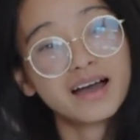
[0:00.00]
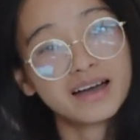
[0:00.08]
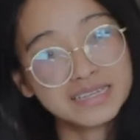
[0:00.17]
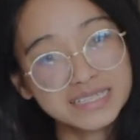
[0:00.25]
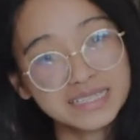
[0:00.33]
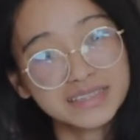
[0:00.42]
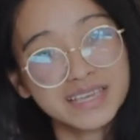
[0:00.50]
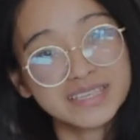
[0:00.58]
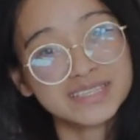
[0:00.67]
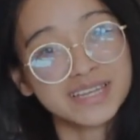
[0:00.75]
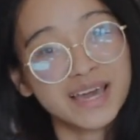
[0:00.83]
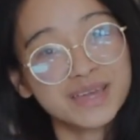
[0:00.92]
Until
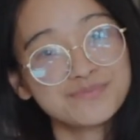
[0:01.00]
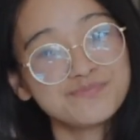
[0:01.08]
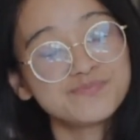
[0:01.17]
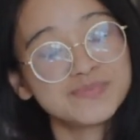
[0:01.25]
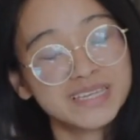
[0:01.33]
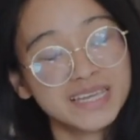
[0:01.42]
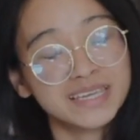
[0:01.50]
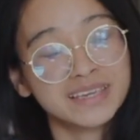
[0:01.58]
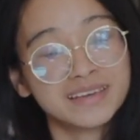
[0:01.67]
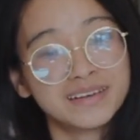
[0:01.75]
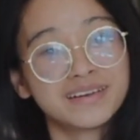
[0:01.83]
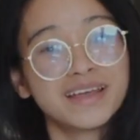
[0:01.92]
next time, take
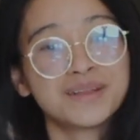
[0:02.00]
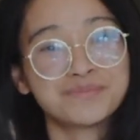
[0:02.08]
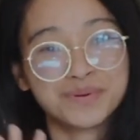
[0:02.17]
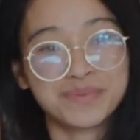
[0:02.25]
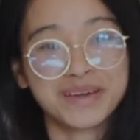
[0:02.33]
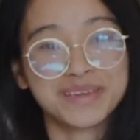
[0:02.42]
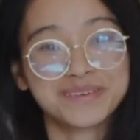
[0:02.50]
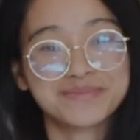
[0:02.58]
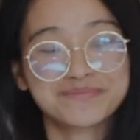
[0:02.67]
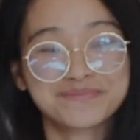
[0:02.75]
care and bye-bye.